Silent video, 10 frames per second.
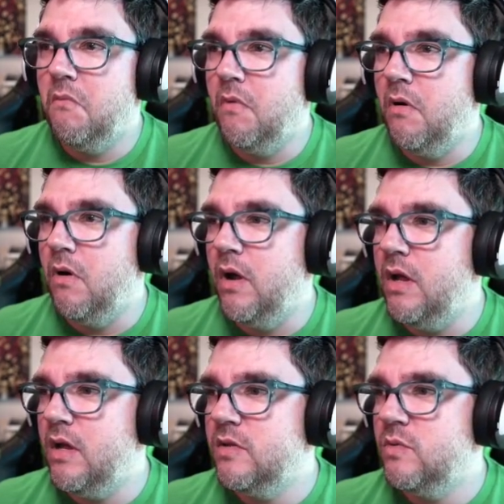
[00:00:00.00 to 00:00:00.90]
All right,
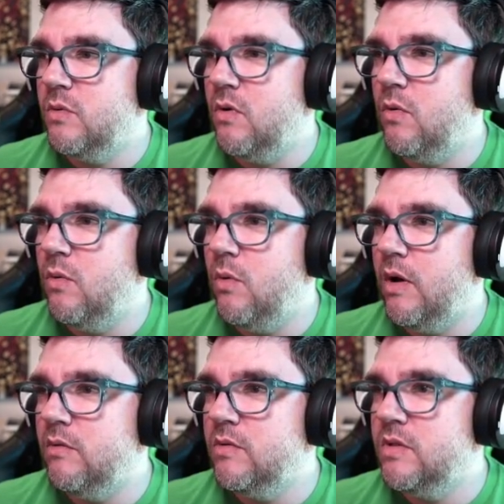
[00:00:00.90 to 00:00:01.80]
I guess we'll go
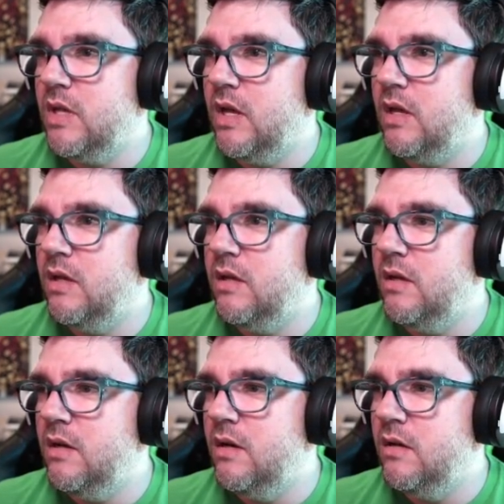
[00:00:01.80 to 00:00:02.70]
outside.